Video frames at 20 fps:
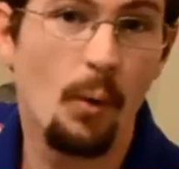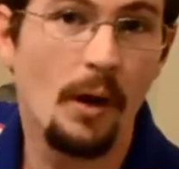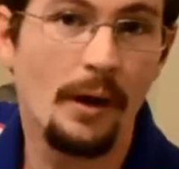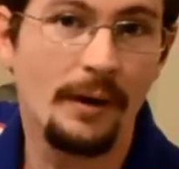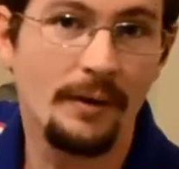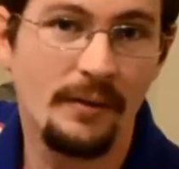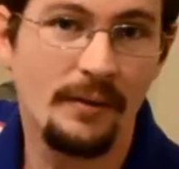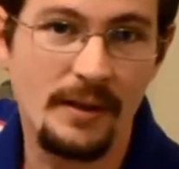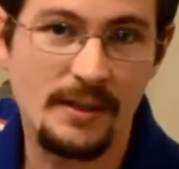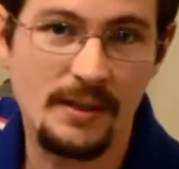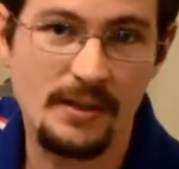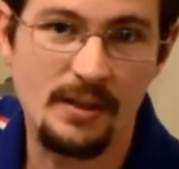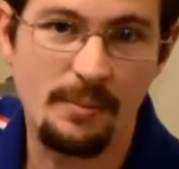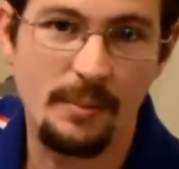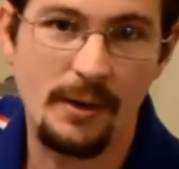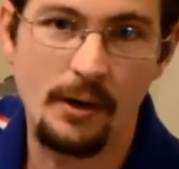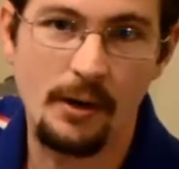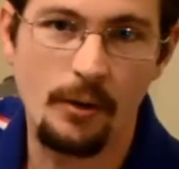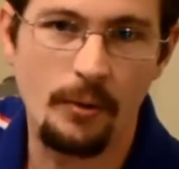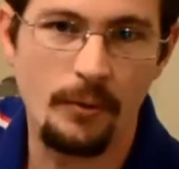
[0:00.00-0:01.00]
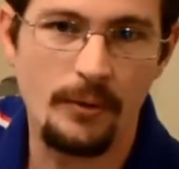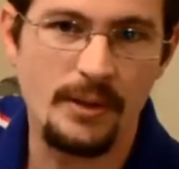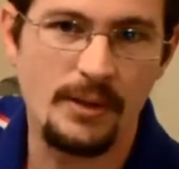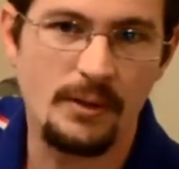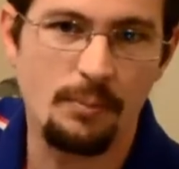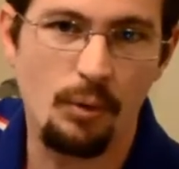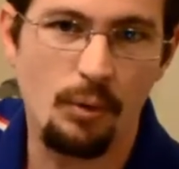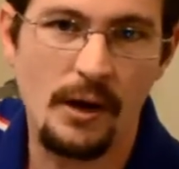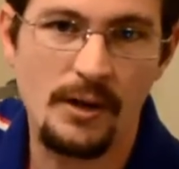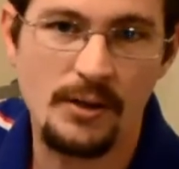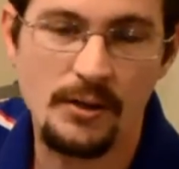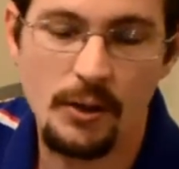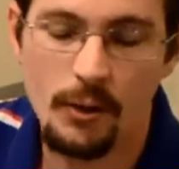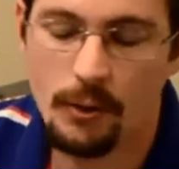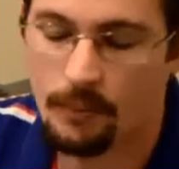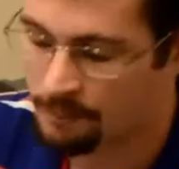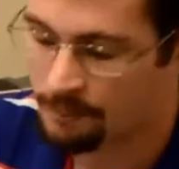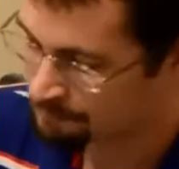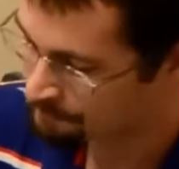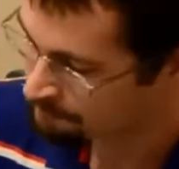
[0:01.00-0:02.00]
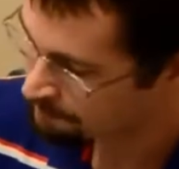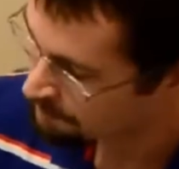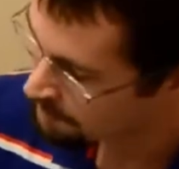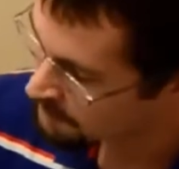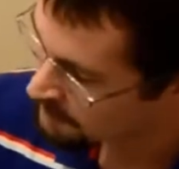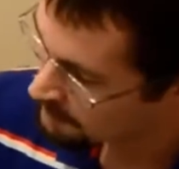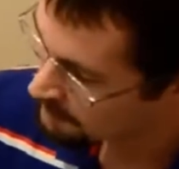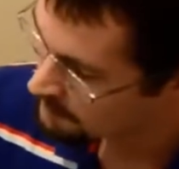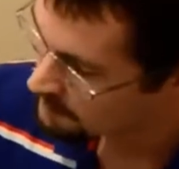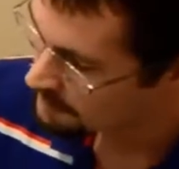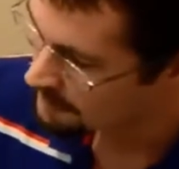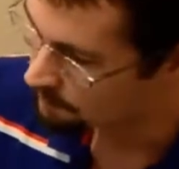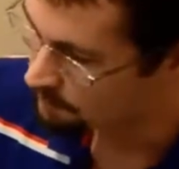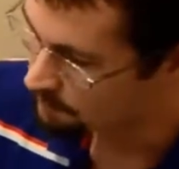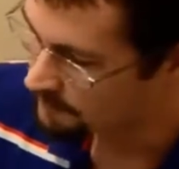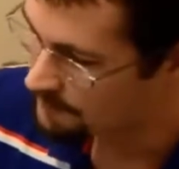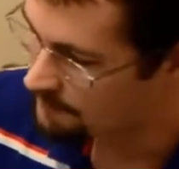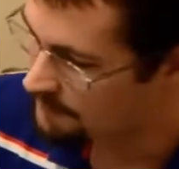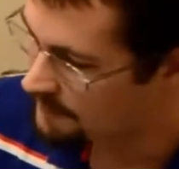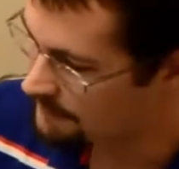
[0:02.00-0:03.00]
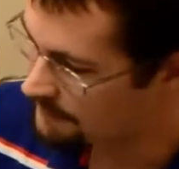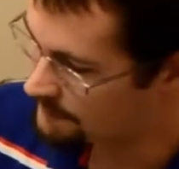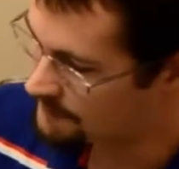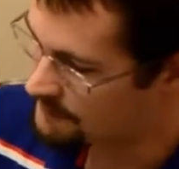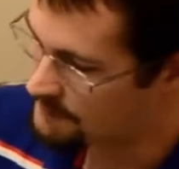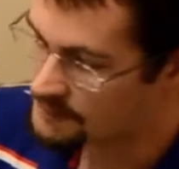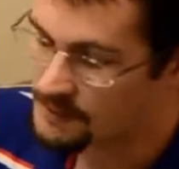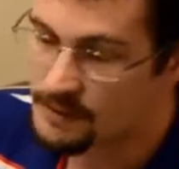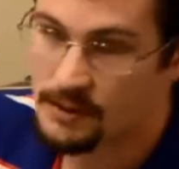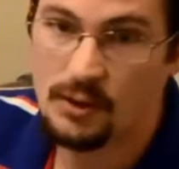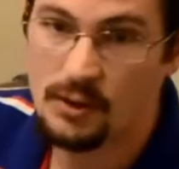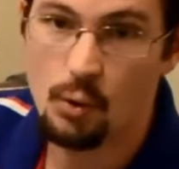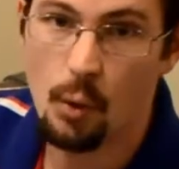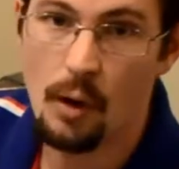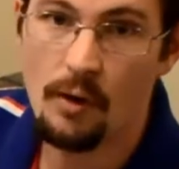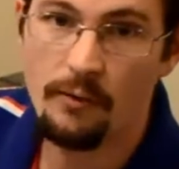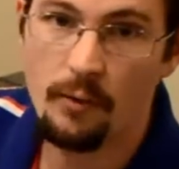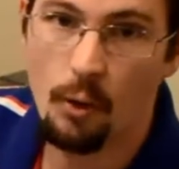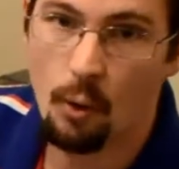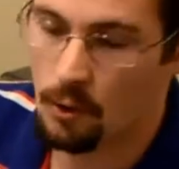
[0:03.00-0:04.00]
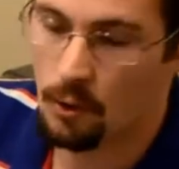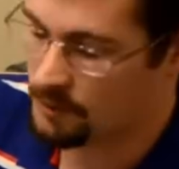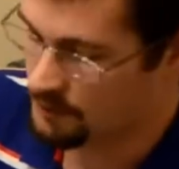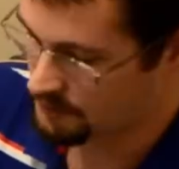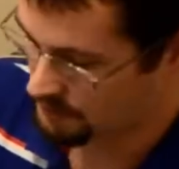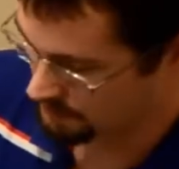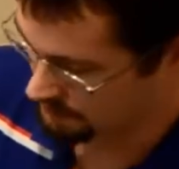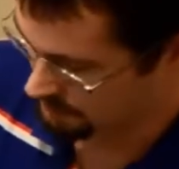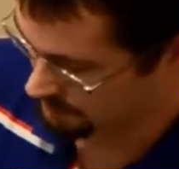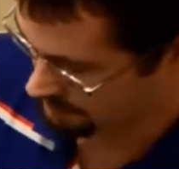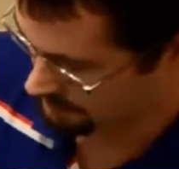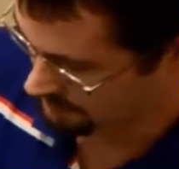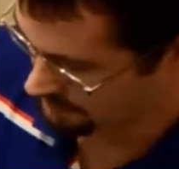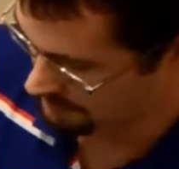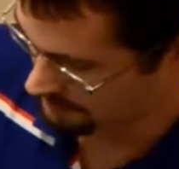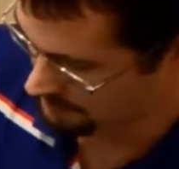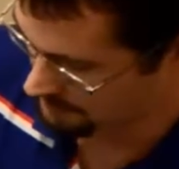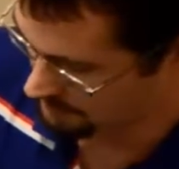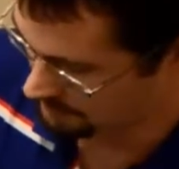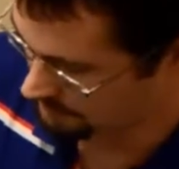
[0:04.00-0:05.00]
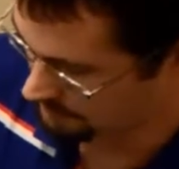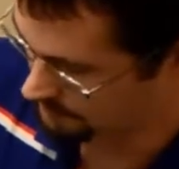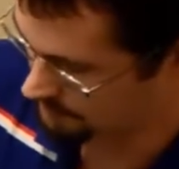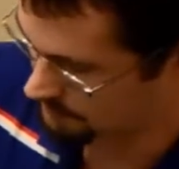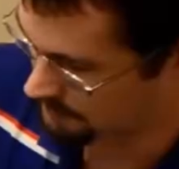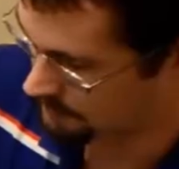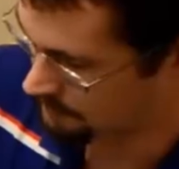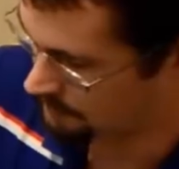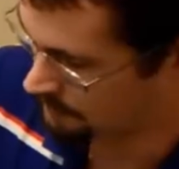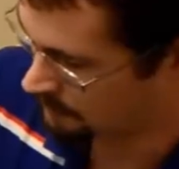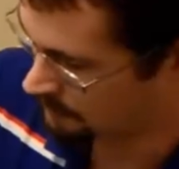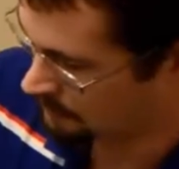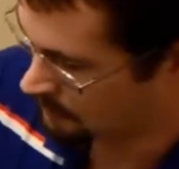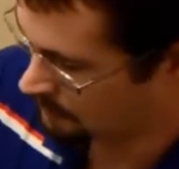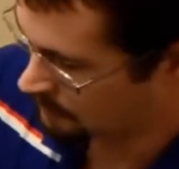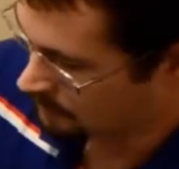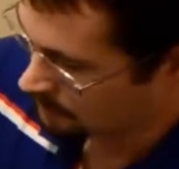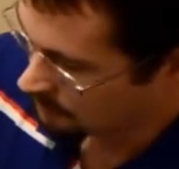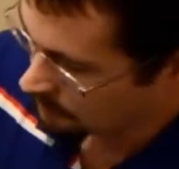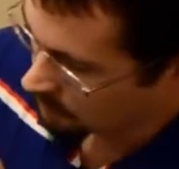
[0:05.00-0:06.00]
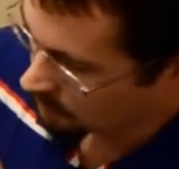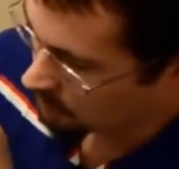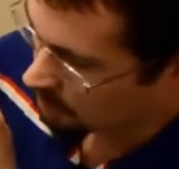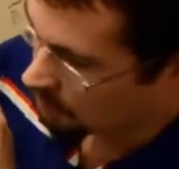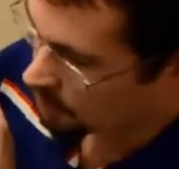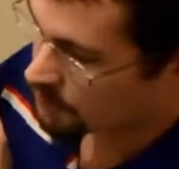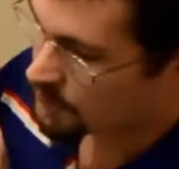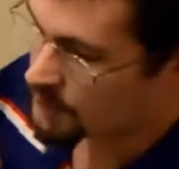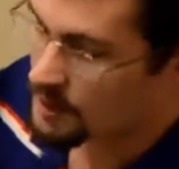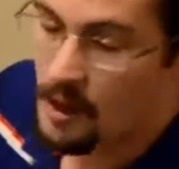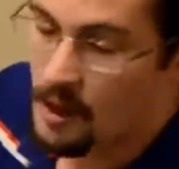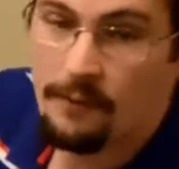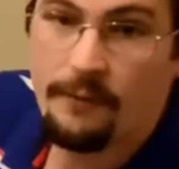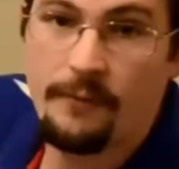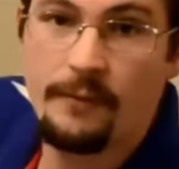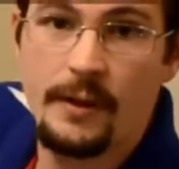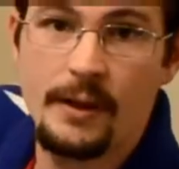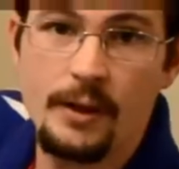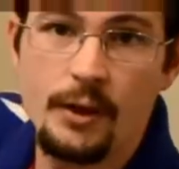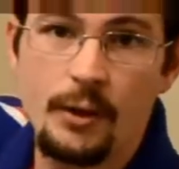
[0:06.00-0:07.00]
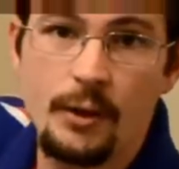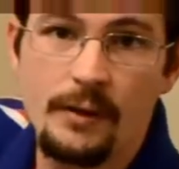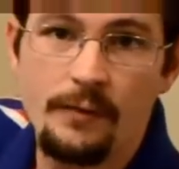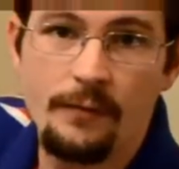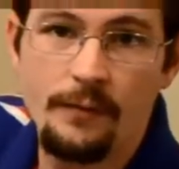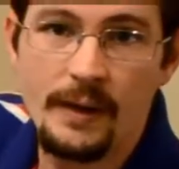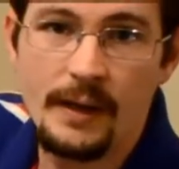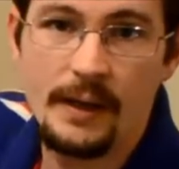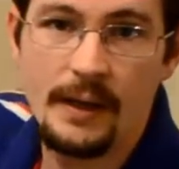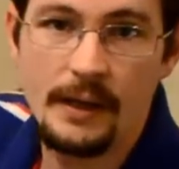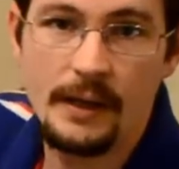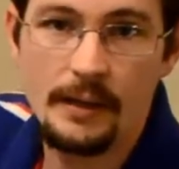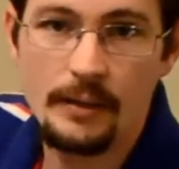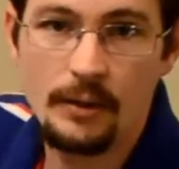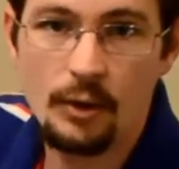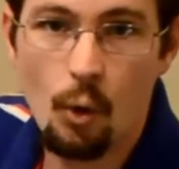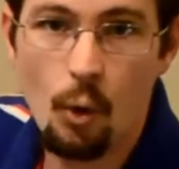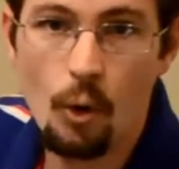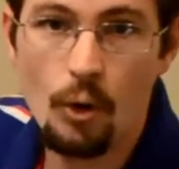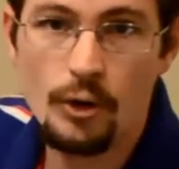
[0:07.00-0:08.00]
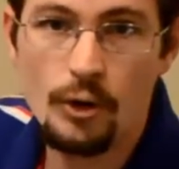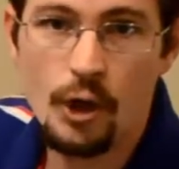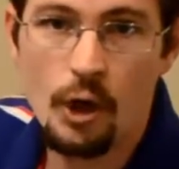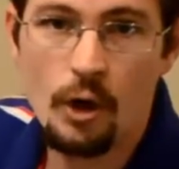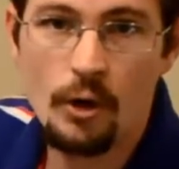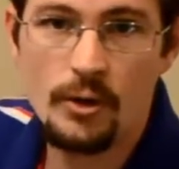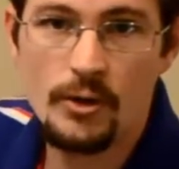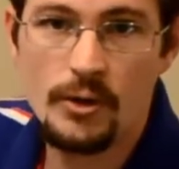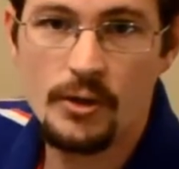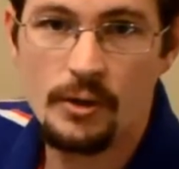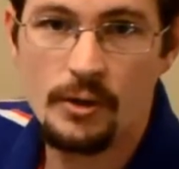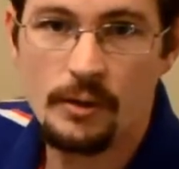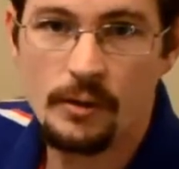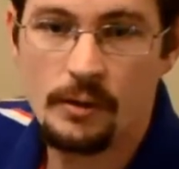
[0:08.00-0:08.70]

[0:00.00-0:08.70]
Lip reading: one. This is the Miro, this is Presto. I really like this. 12 quarts is large enough that you can fit in quart jars.